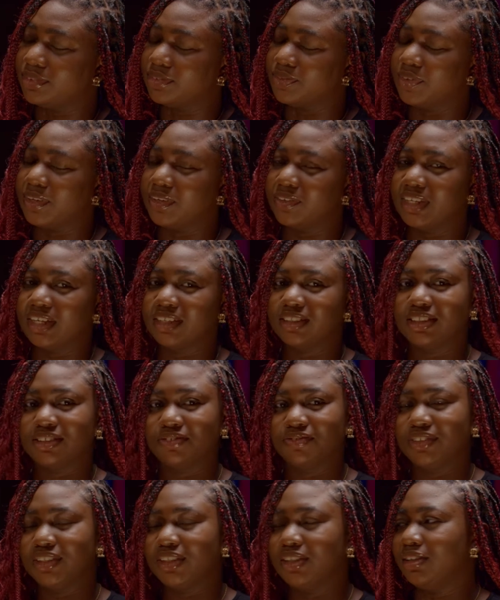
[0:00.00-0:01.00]
Wow,
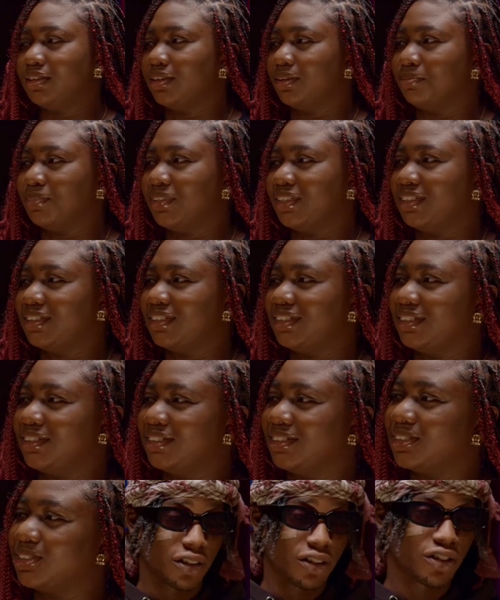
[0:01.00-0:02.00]
that's really
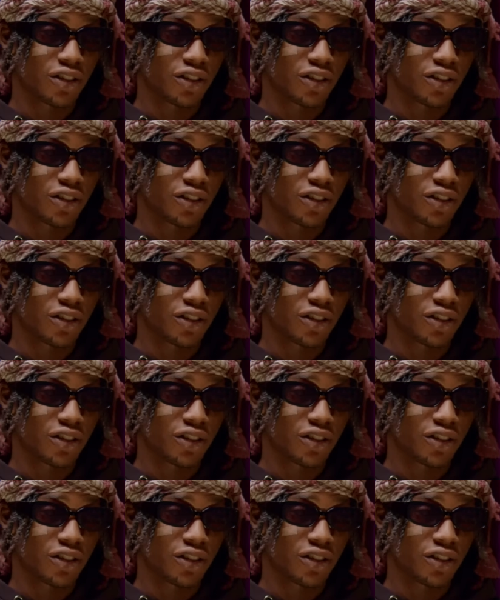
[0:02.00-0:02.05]
amazing. So,